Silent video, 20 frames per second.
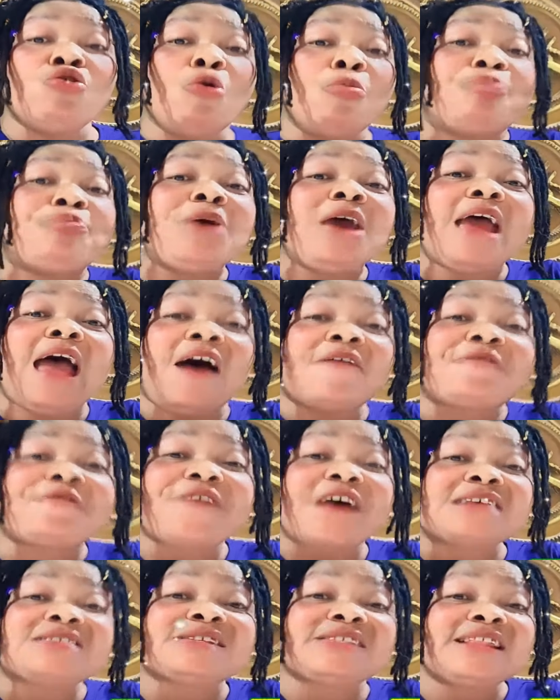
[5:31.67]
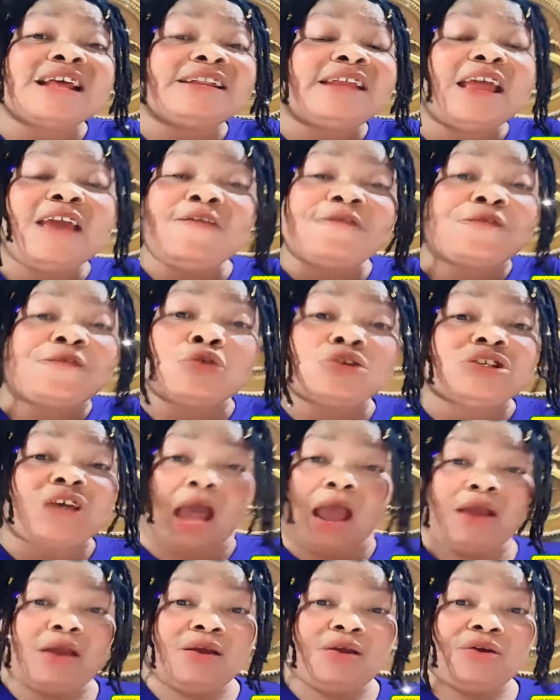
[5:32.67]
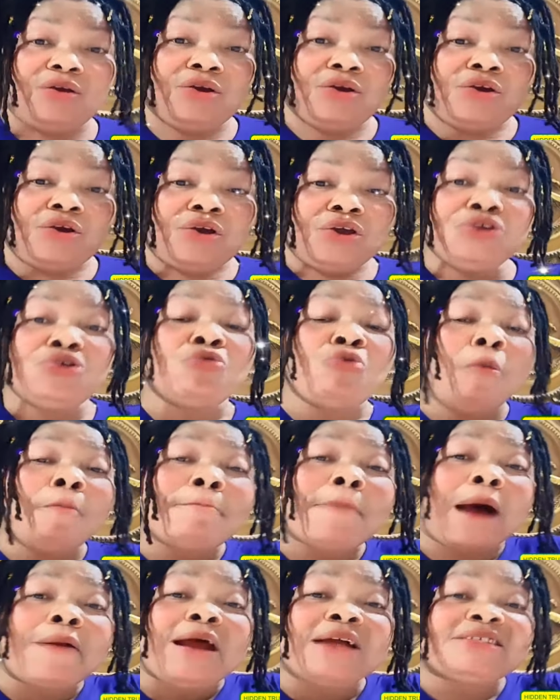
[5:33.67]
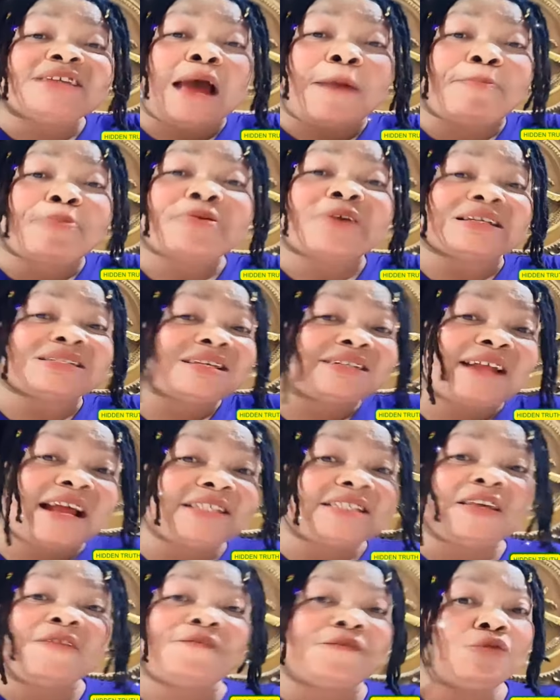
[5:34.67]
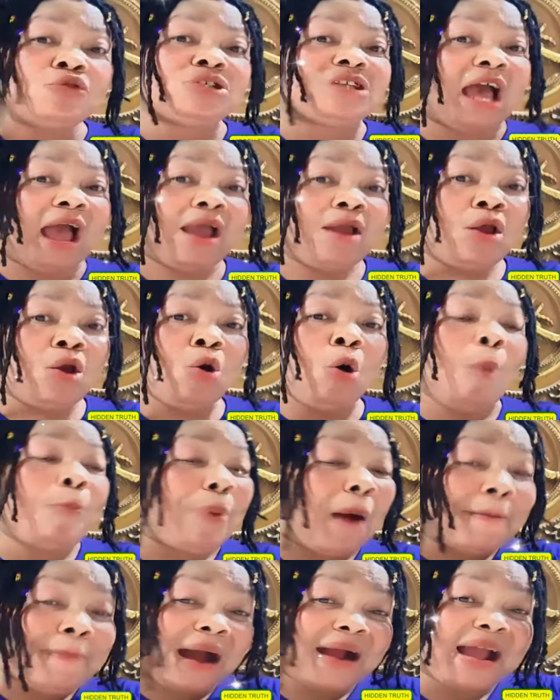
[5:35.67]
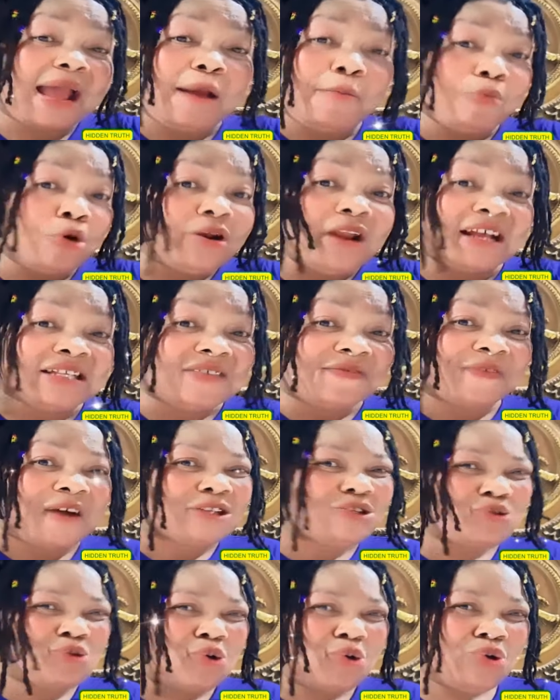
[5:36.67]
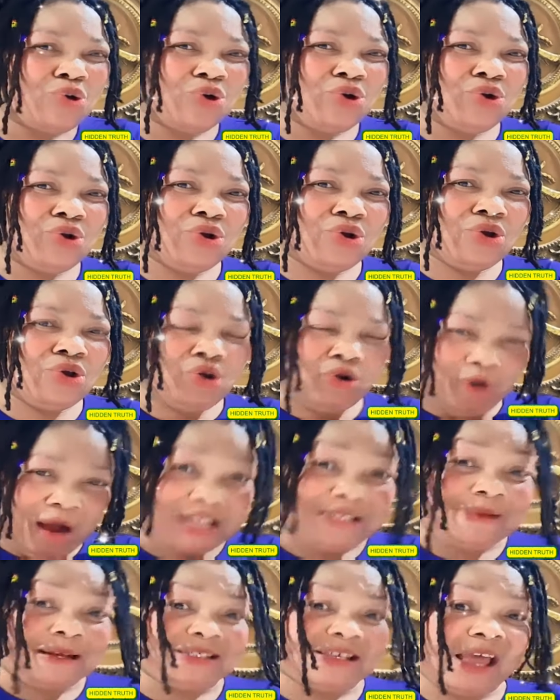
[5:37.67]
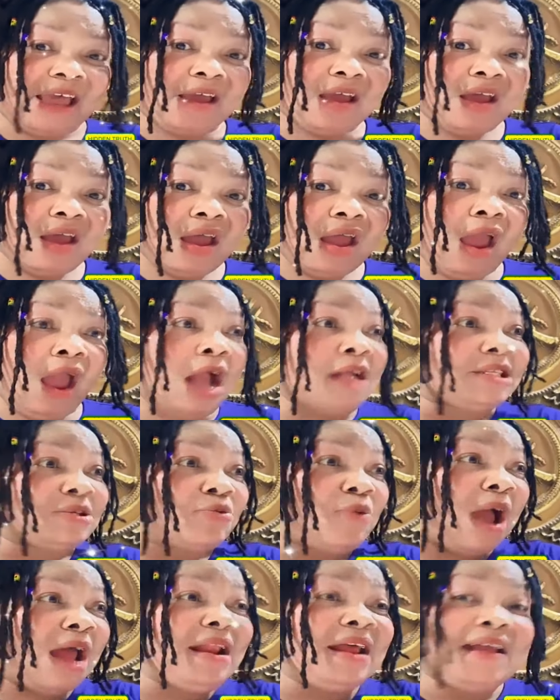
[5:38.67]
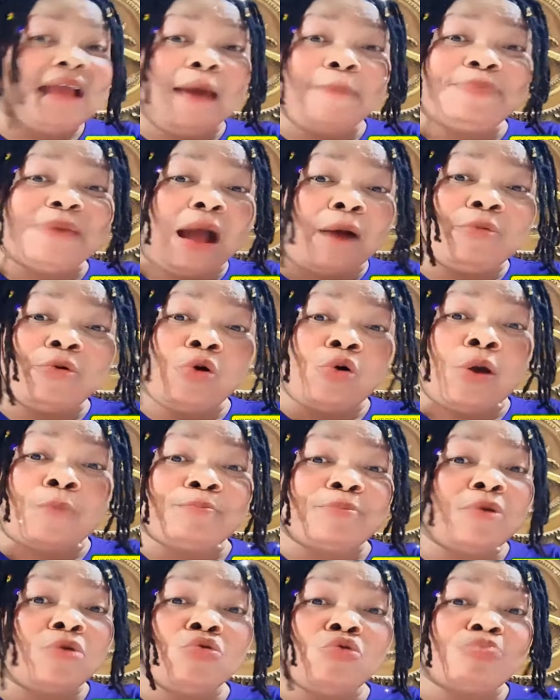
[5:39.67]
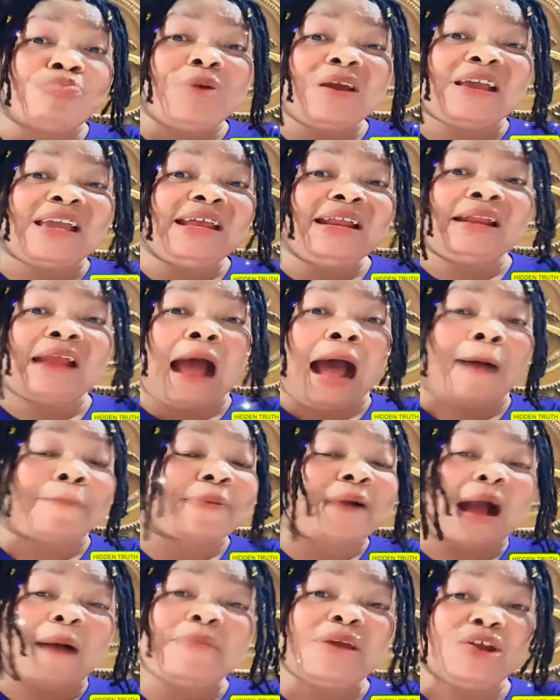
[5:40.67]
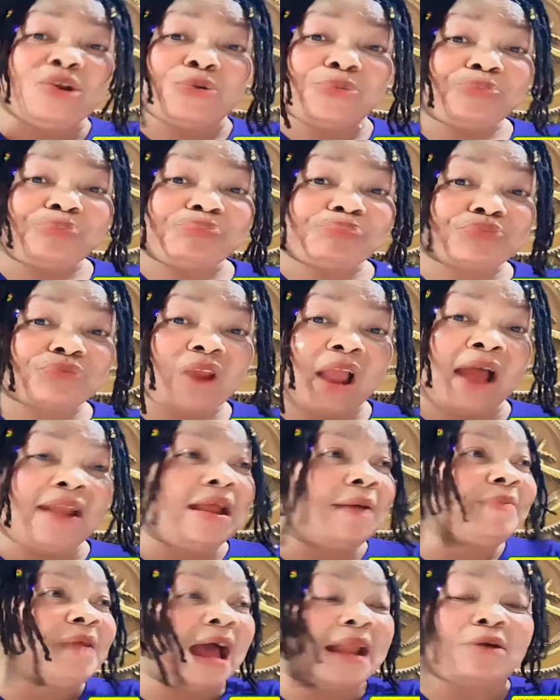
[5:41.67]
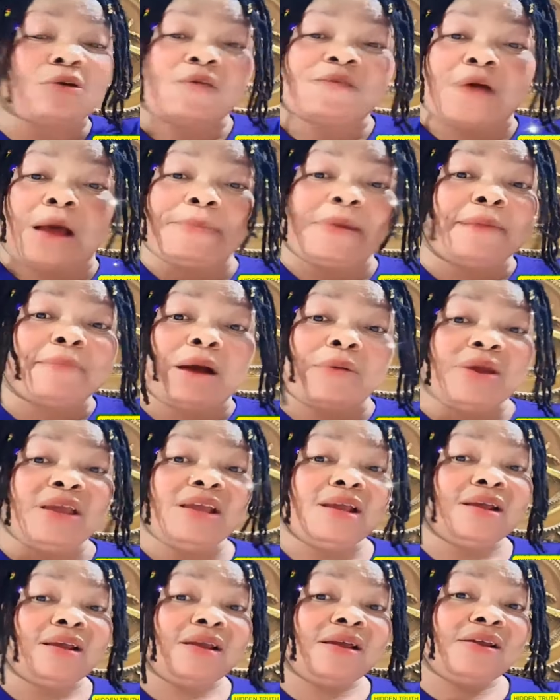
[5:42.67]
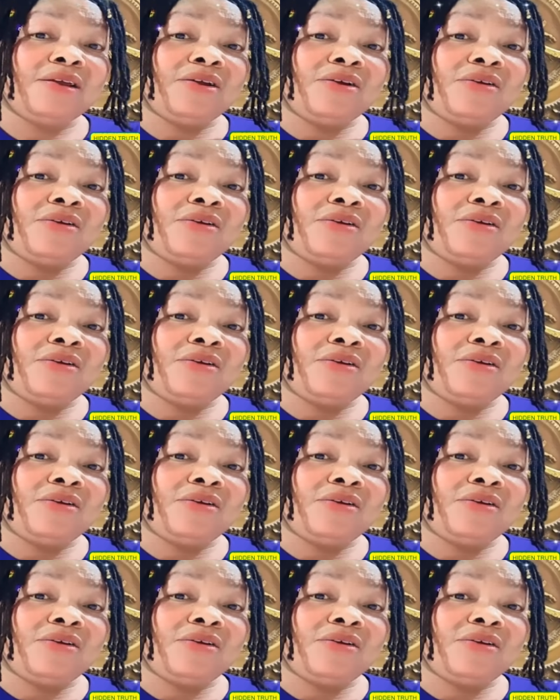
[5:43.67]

You will be a first lady in future. You will marry a president in future. Oh, Pama cable date, if at all. What I say, it's when the ABA will begin in the upcoming, and maybe I'll go for a be my way.